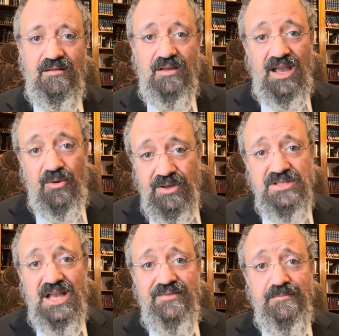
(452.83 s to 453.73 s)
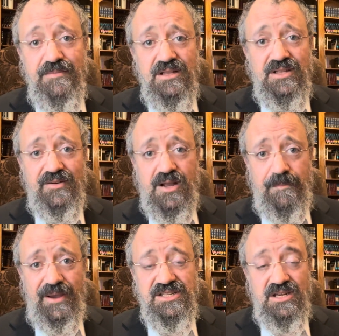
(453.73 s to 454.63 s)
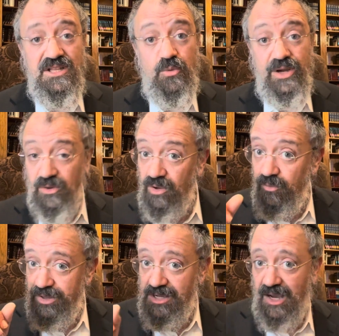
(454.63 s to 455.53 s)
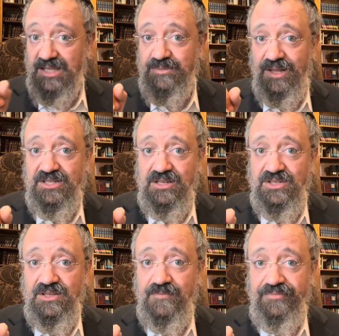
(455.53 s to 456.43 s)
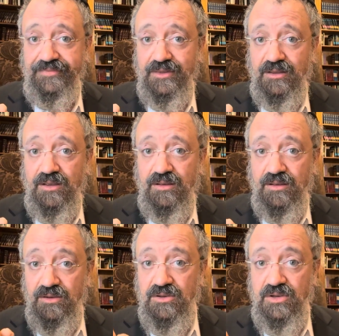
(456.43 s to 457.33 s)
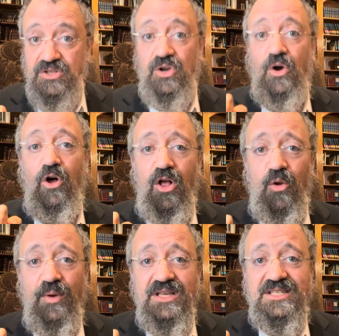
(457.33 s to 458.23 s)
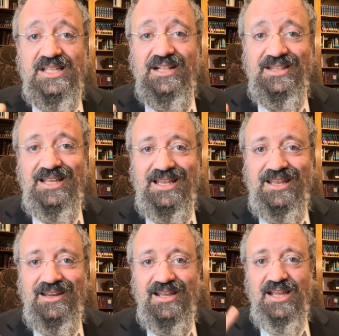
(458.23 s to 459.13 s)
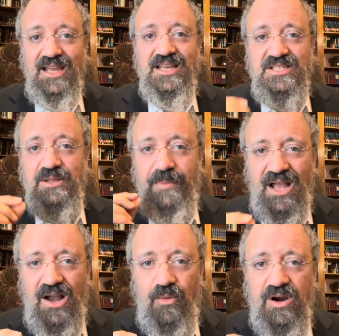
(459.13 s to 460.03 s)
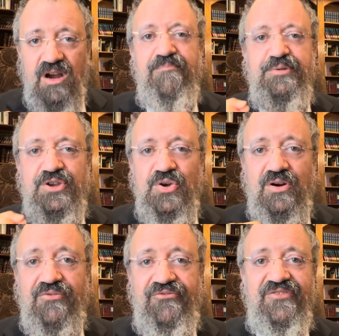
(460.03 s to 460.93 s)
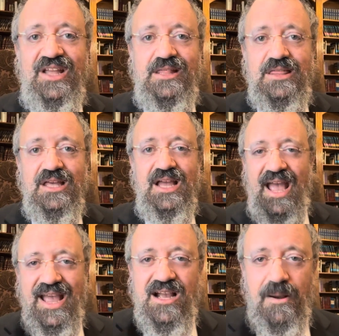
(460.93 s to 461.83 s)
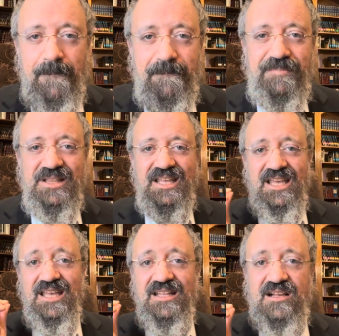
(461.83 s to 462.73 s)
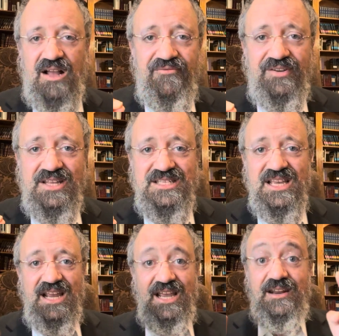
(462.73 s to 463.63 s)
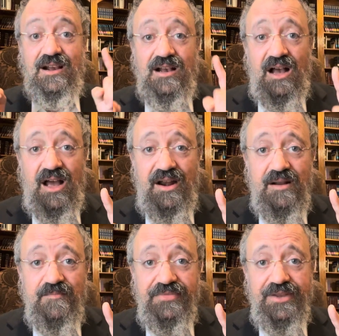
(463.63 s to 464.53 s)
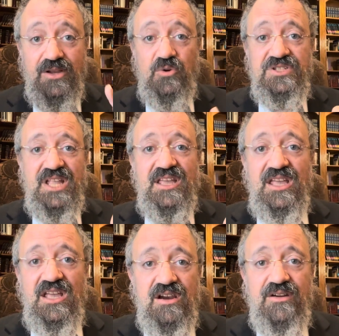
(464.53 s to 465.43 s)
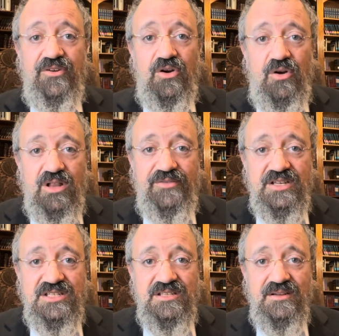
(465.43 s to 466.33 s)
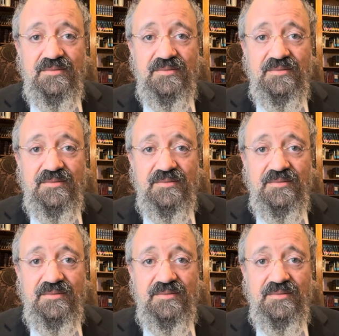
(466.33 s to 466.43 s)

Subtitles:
And we also have the military capacity to win with God's blessings. So all we still need is the power of pure faith and complete confidence in a God who's taking care of all of us.